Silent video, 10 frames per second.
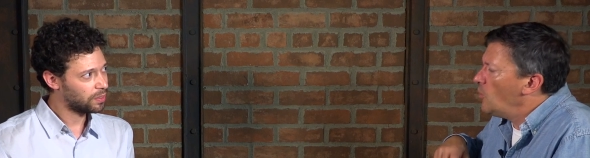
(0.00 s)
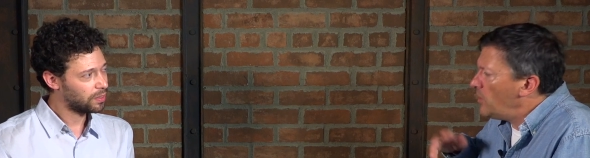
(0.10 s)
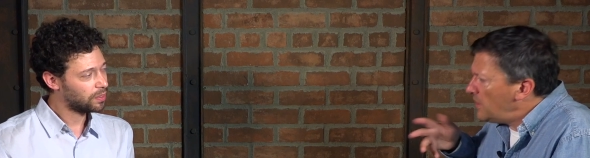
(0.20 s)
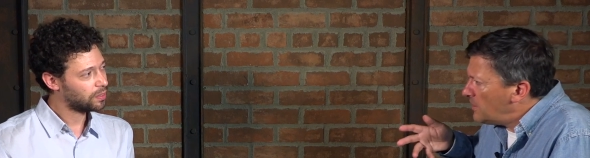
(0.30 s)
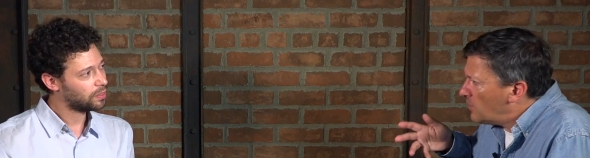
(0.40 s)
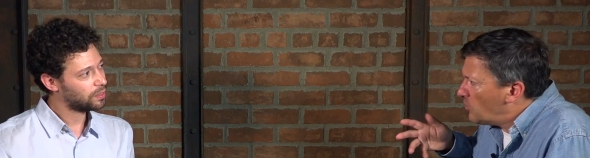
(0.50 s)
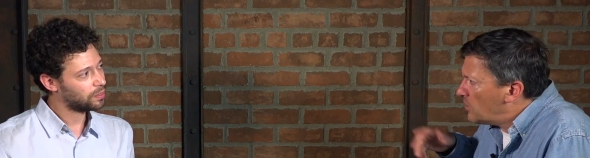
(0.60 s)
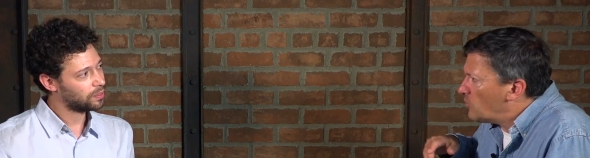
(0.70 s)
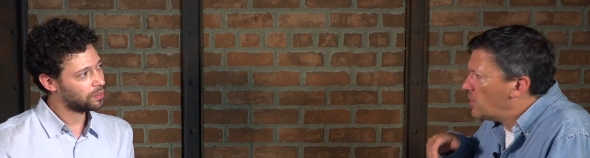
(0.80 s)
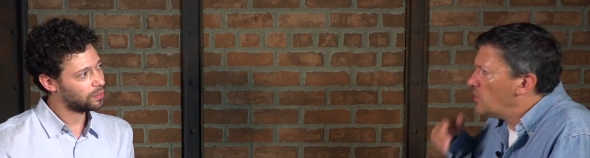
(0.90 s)
Speaker 1: What do you think
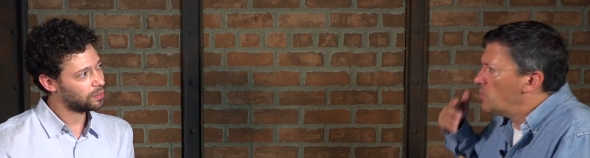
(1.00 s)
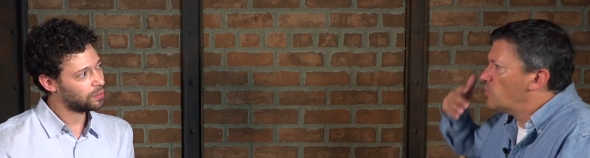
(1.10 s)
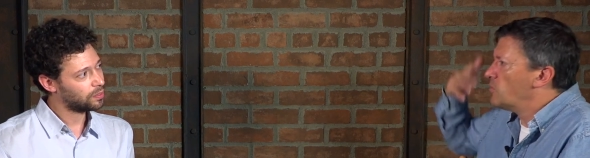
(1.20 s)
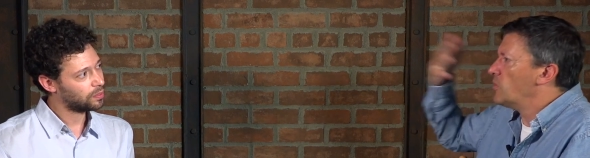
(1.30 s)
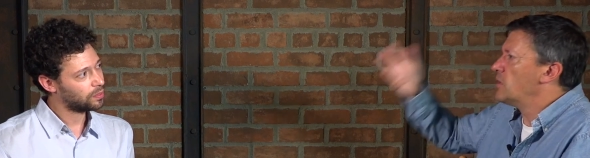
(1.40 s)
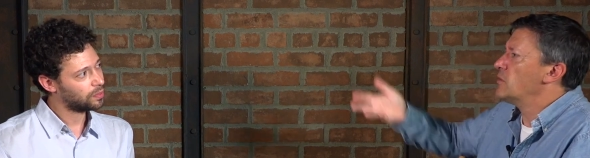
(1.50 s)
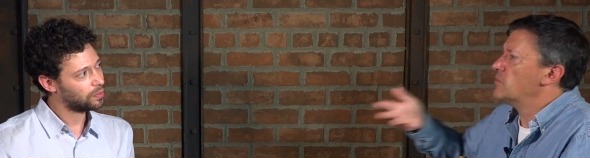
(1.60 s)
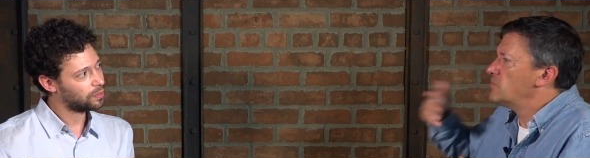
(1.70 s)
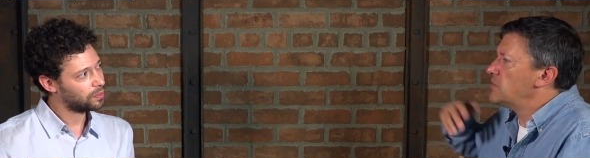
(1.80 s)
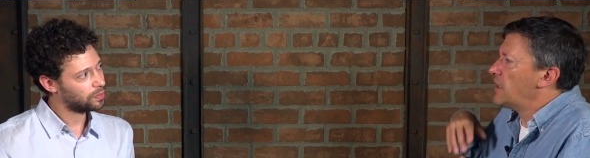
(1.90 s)
when, when you when
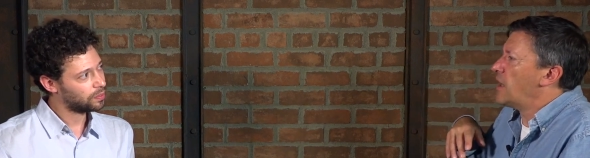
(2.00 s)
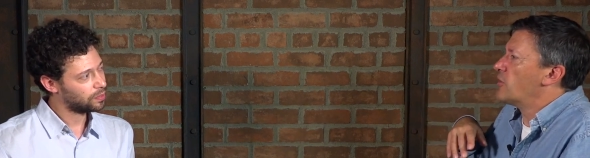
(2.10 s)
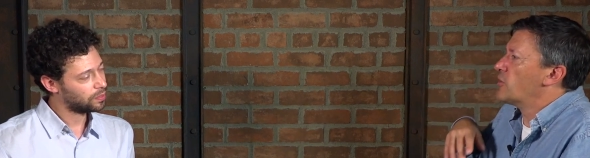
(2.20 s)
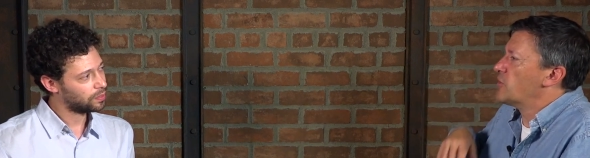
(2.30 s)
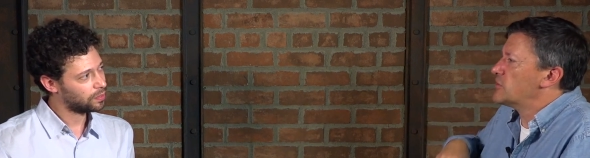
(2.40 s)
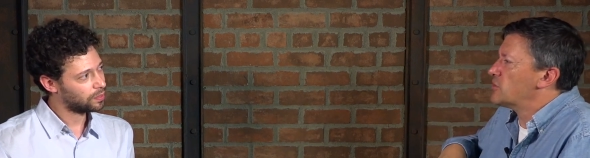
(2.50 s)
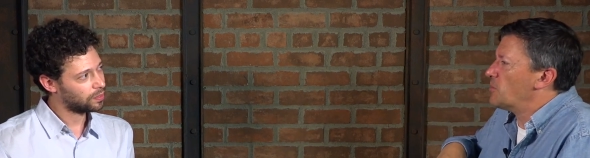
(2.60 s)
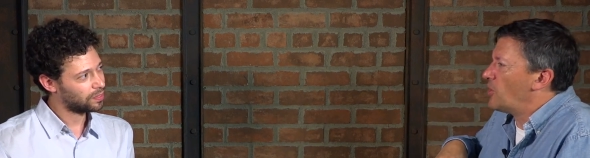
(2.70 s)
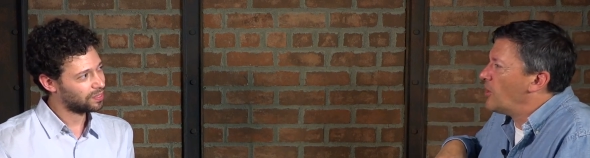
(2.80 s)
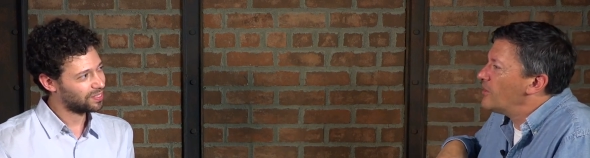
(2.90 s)
you take out your crystal
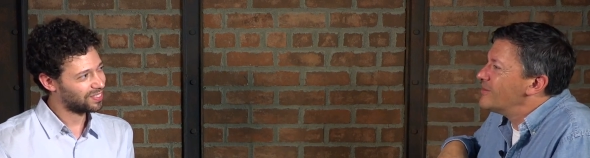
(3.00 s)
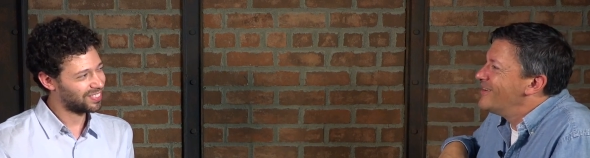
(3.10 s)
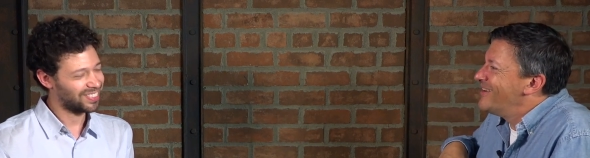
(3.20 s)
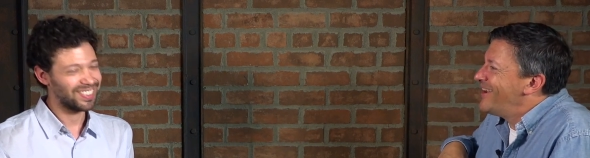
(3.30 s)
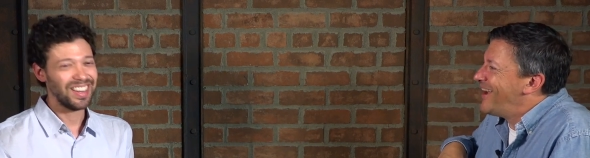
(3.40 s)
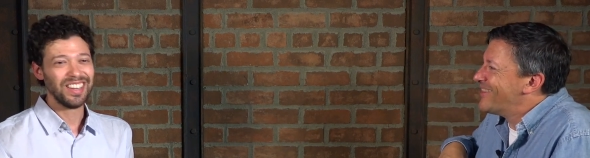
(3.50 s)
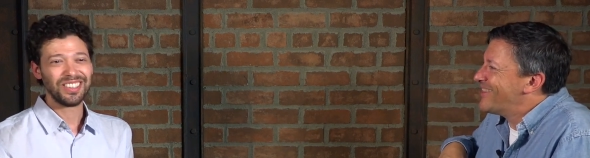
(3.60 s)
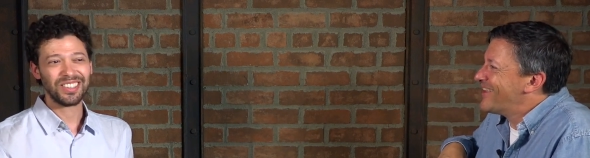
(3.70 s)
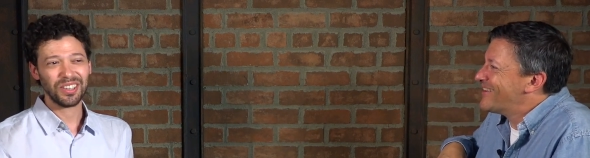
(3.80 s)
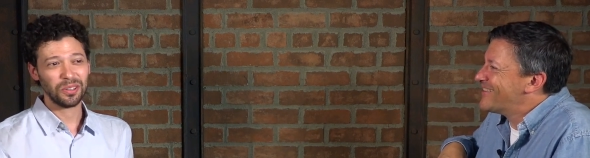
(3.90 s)
ball and
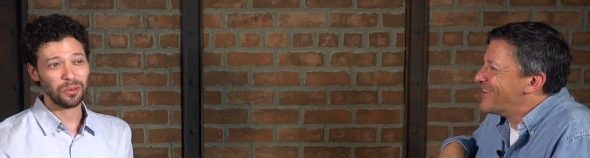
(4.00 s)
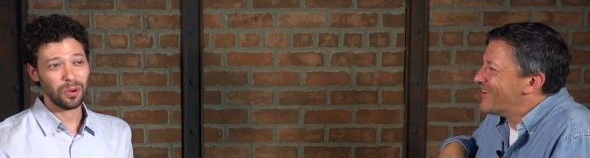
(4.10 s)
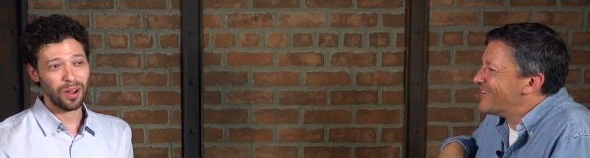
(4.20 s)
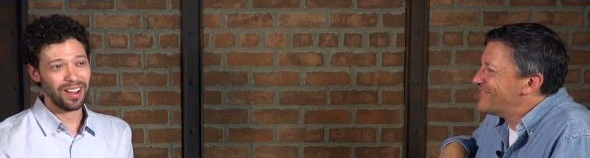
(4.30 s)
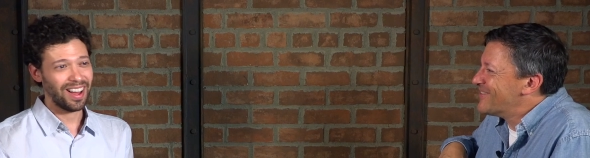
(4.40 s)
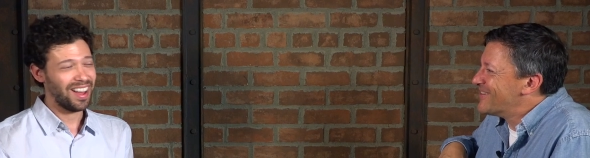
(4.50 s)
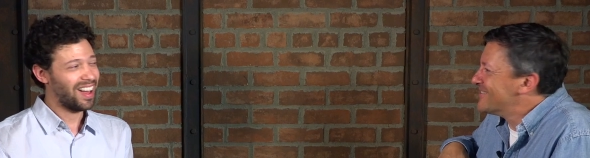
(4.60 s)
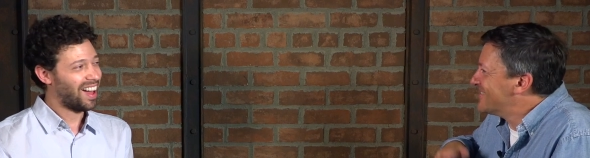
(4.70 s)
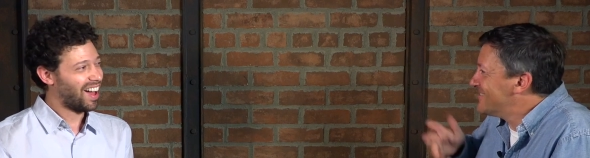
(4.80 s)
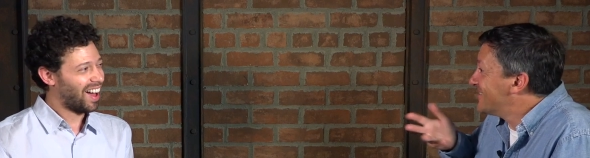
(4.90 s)
think so, you uh, know, in few
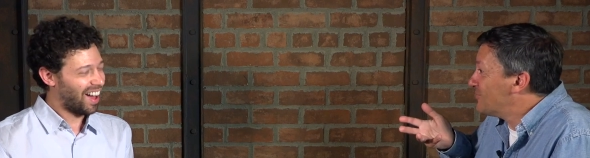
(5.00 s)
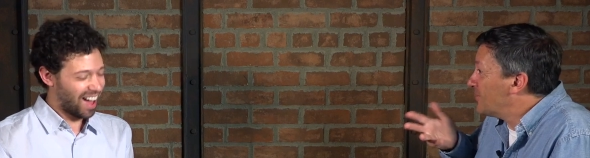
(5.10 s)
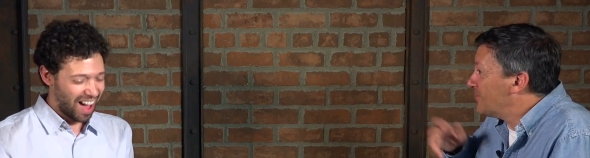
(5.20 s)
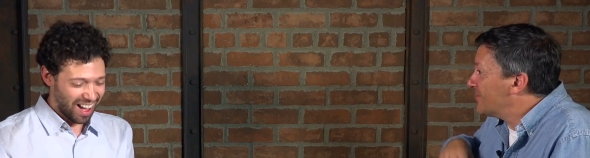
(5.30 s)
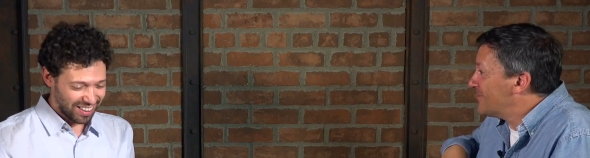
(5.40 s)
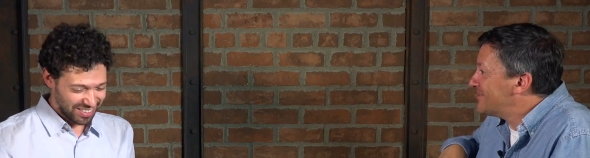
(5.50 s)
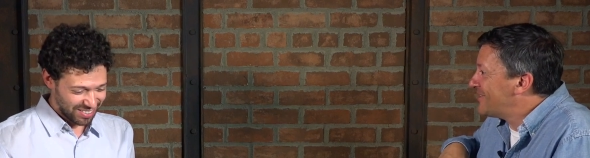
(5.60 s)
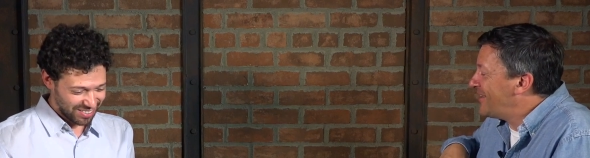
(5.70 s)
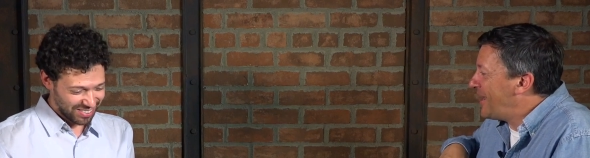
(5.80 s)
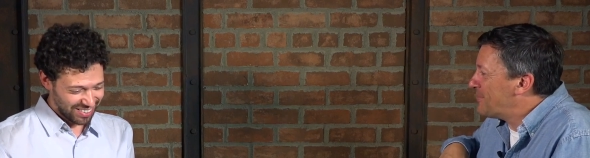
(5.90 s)
years, is it, what, what's
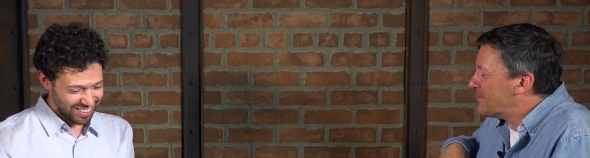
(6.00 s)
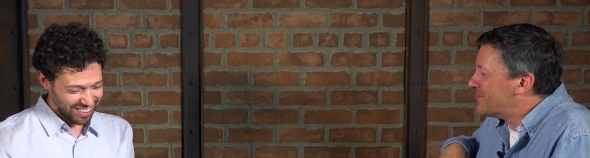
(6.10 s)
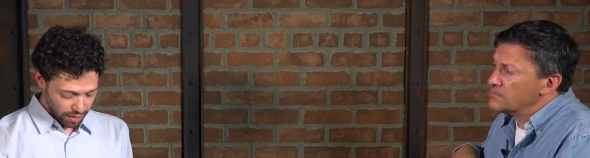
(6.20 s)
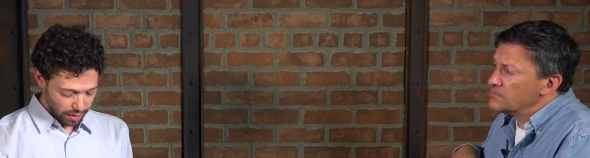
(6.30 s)
going to happen